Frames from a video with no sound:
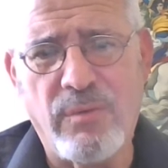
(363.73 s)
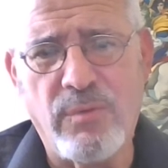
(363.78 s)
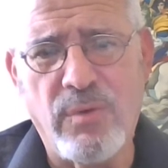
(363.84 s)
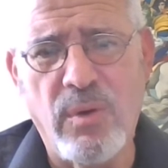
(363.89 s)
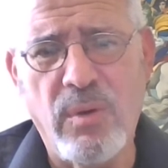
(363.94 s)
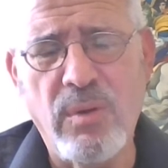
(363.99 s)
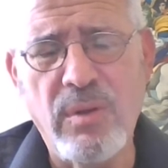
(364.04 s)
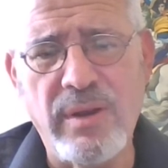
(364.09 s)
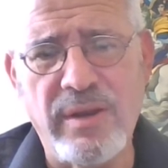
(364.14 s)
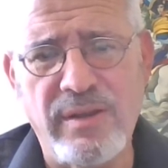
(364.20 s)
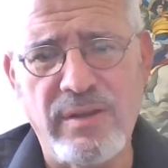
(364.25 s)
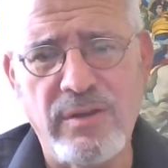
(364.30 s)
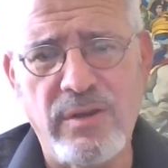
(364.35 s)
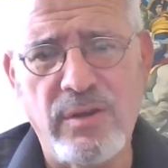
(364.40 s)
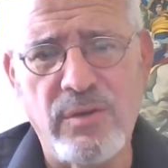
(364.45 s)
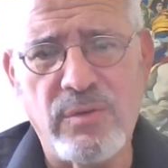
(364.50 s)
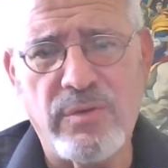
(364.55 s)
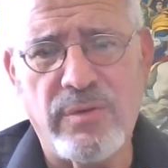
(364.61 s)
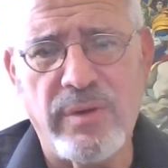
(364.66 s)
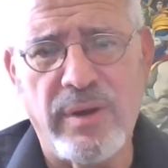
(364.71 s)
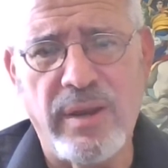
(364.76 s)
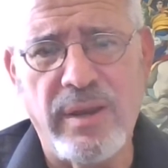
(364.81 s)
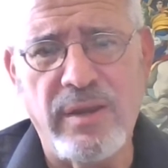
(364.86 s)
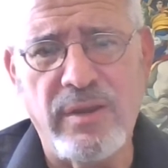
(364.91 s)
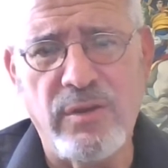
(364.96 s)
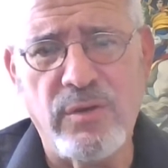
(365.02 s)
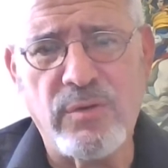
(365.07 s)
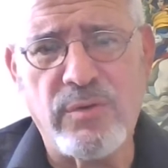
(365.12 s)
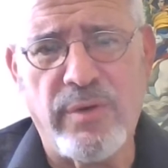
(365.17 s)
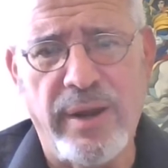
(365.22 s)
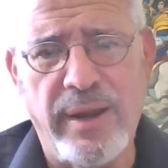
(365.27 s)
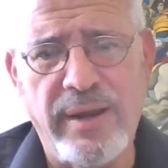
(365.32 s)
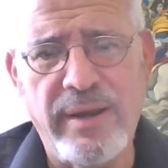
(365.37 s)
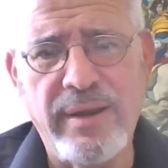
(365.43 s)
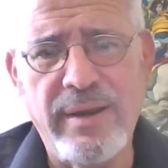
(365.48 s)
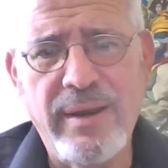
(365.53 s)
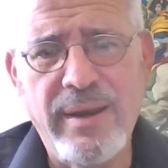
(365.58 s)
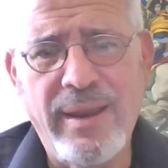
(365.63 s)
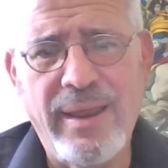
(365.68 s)
role in
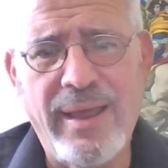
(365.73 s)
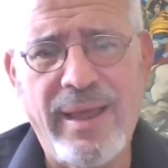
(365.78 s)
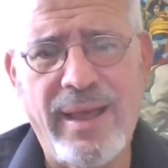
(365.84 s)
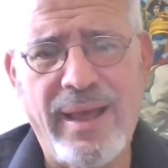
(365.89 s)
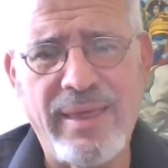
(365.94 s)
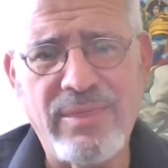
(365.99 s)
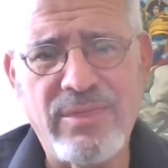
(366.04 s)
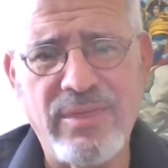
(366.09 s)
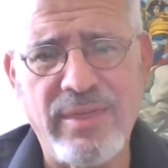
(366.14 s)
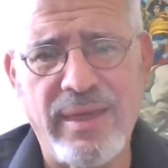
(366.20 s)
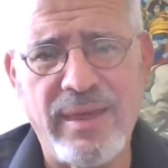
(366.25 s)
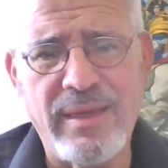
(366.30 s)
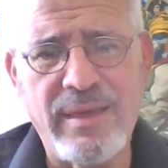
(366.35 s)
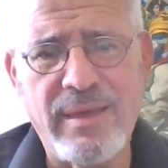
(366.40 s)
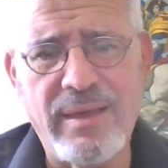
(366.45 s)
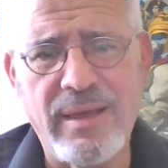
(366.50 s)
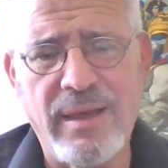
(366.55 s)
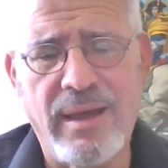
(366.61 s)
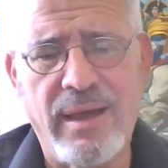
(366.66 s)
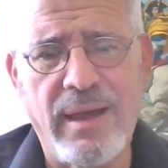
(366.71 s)
Ukraine, I think,